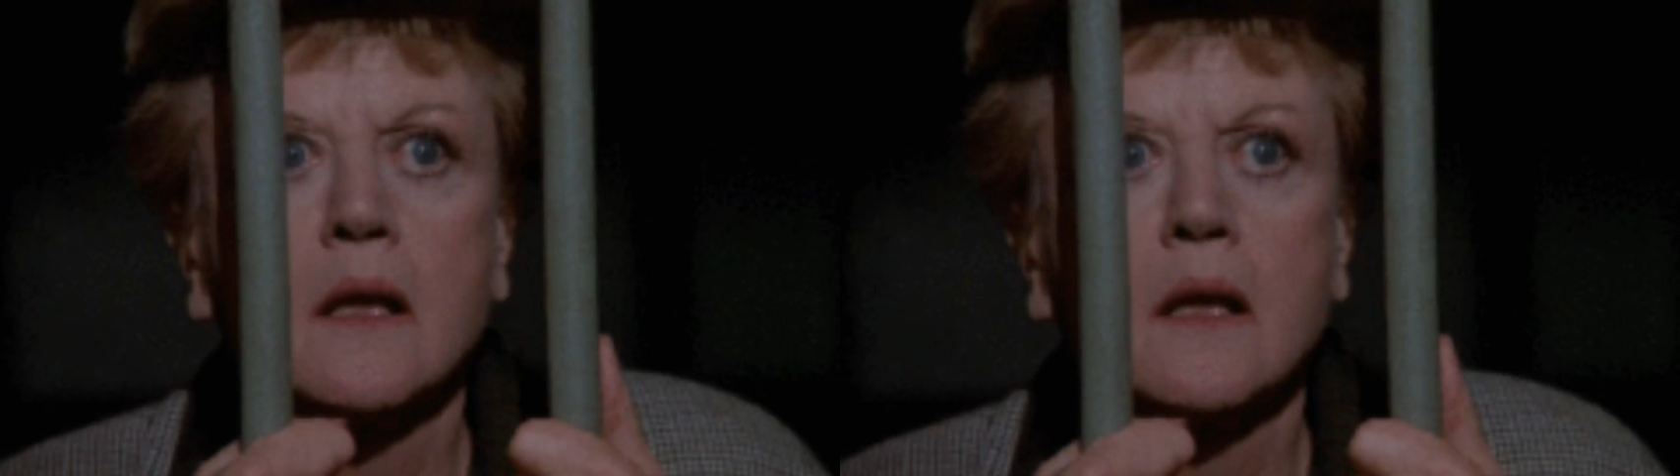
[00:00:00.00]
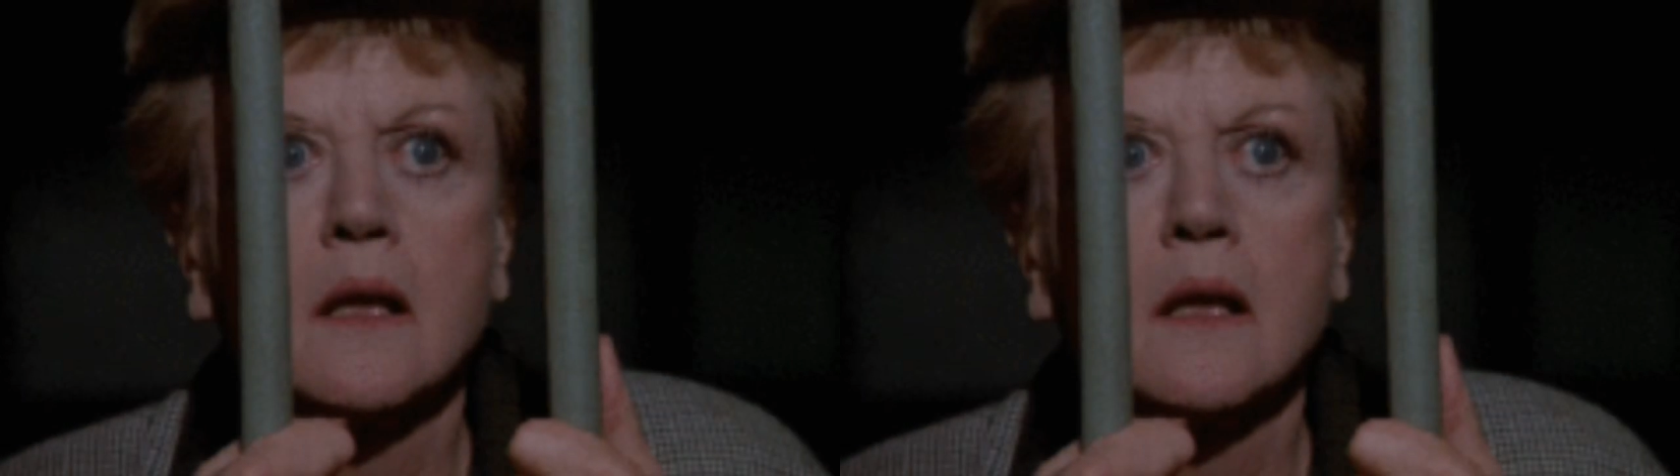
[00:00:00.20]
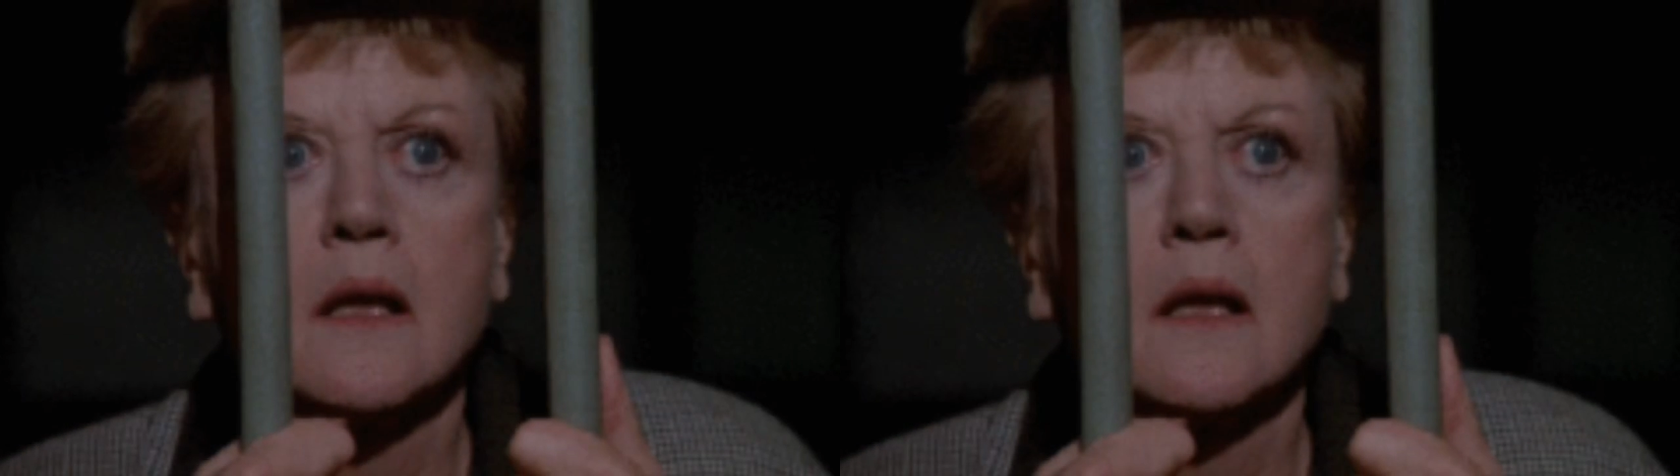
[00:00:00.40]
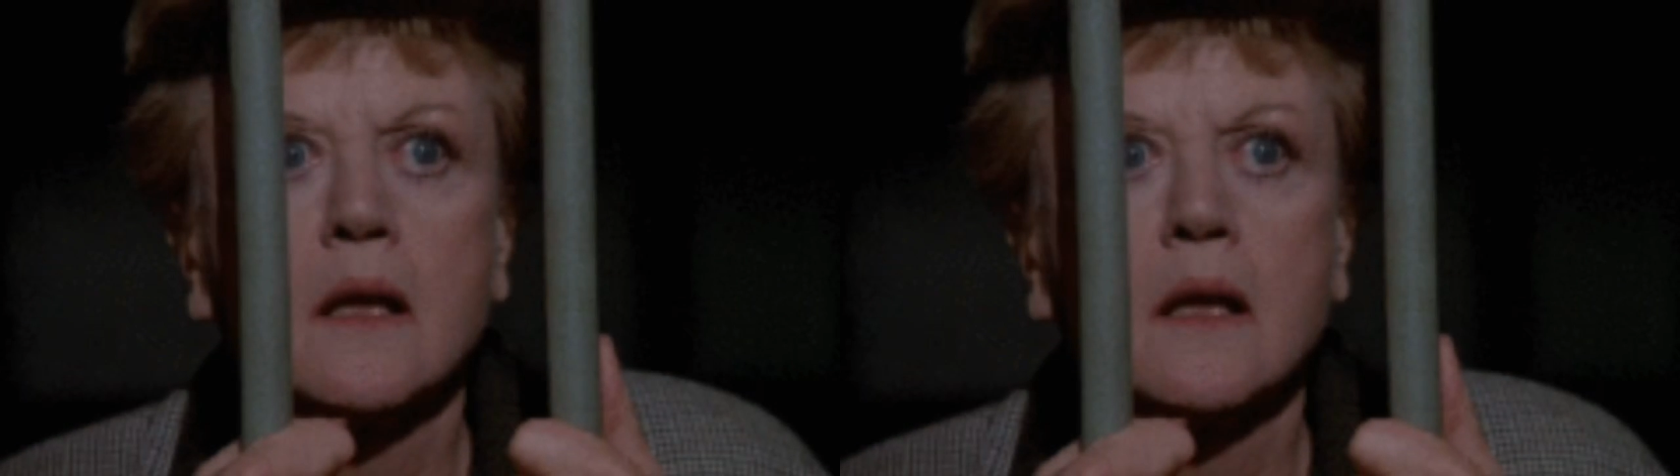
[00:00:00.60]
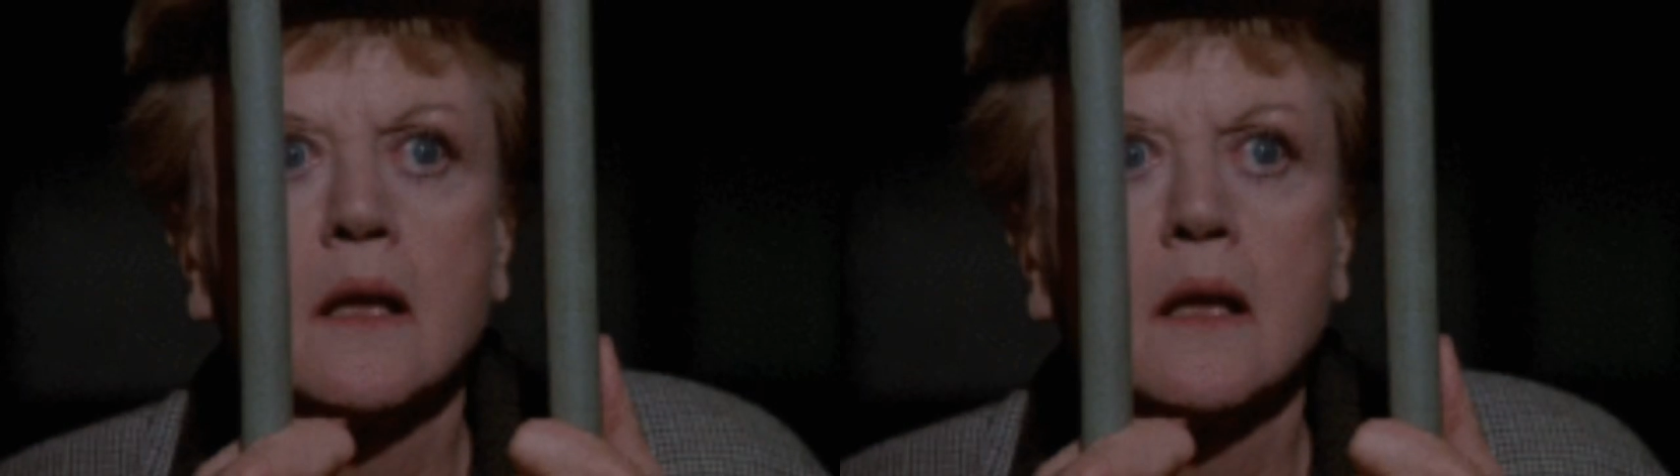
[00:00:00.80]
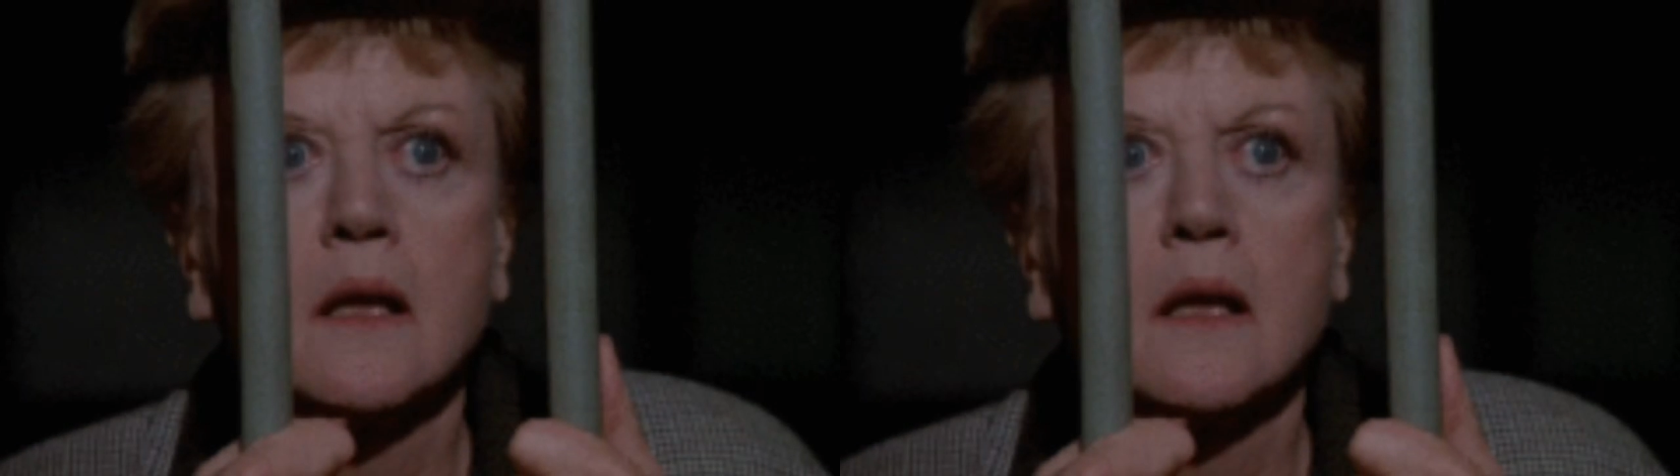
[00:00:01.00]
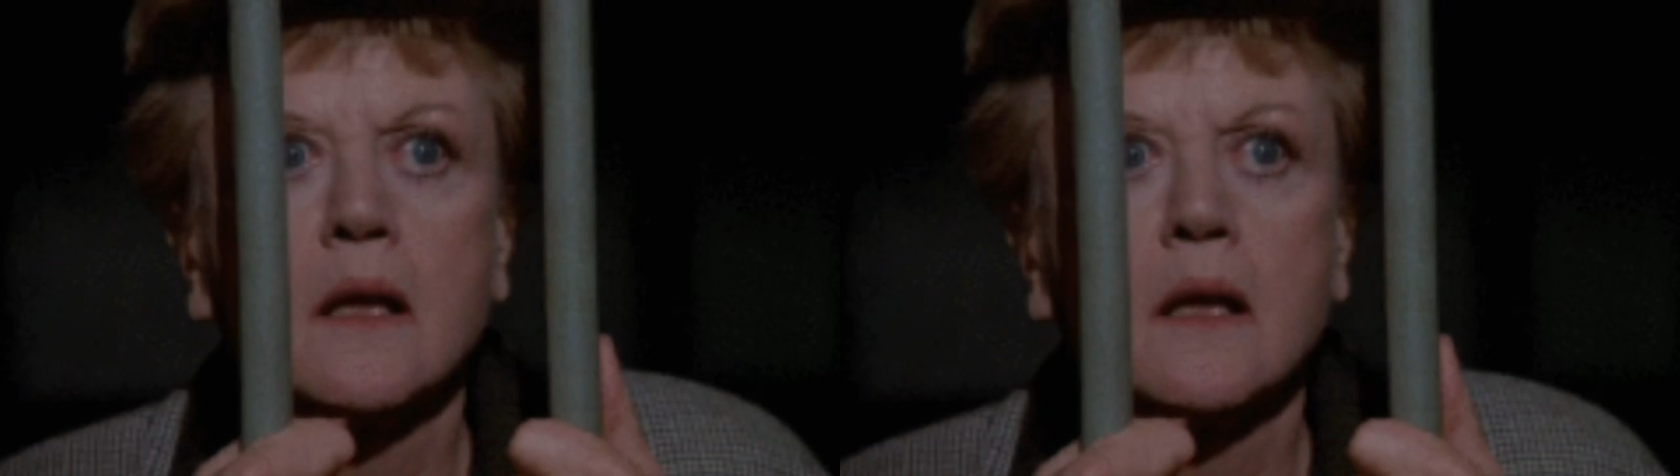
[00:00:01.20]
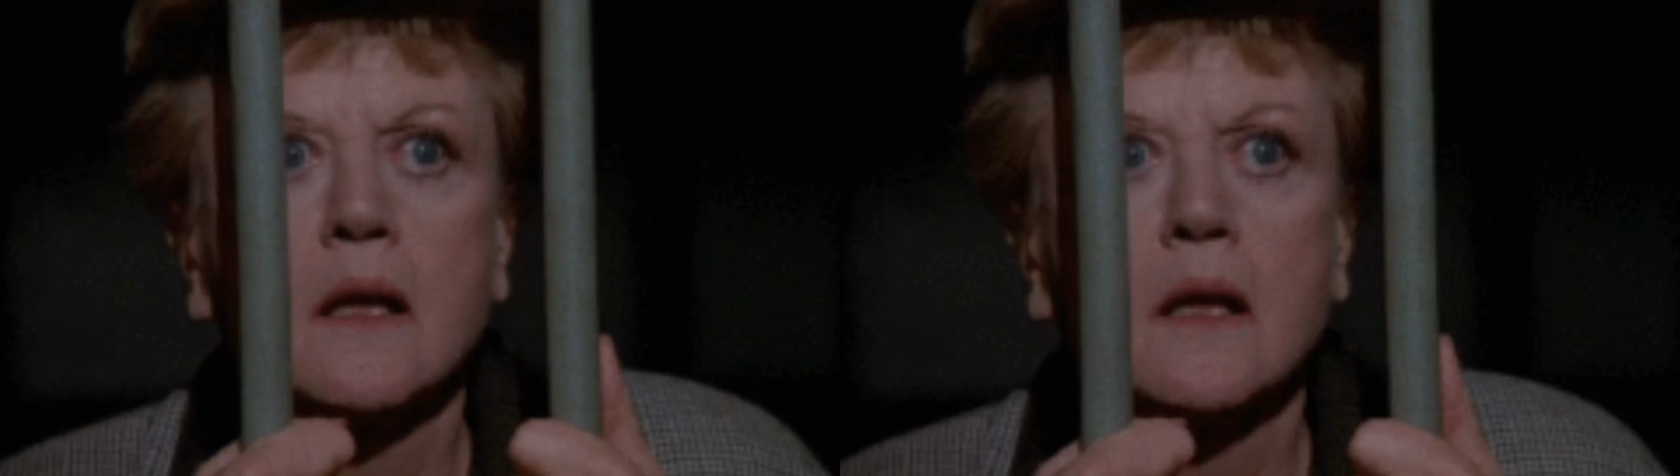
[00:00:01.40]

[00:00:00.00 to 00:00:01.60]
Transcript: There's so many ways to